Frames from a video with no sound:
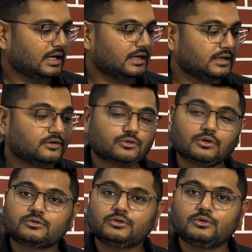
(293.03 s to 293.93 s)
and it is
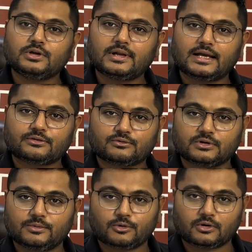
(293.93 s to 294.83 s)
also utilized for
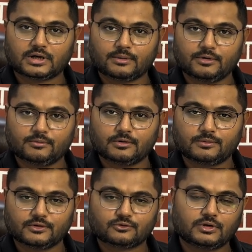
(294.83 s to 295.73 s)
the prototyping
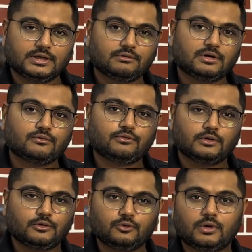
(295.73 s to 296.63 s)
purpose. So even if
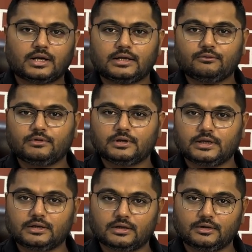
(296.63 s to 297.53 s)
you are
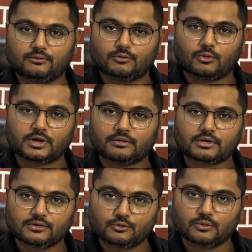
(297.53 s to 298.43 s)
in
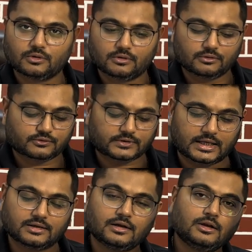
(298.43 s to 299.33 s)
whatever you
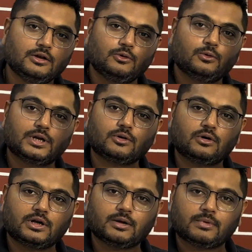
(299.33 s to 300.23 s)
stage, you can
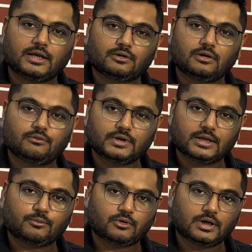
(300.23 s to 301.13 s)
contact Micro. We
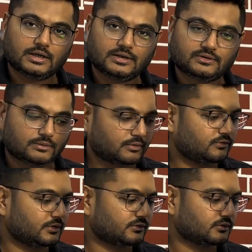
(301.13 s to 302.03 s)
can provide this type of
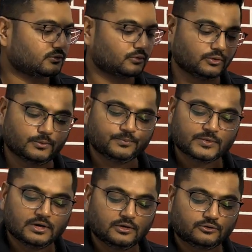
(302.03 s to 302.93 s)
fixtures to you.
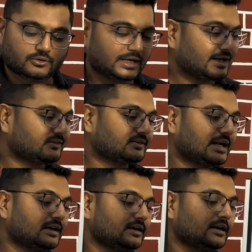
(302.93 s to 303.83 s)
So let's
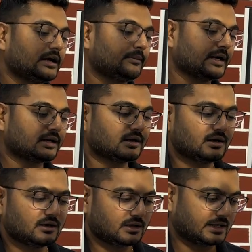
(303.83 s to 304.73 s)
start a
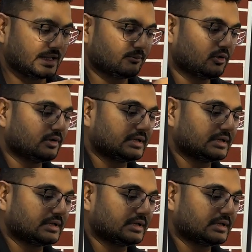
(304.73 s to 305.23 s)
practical demo on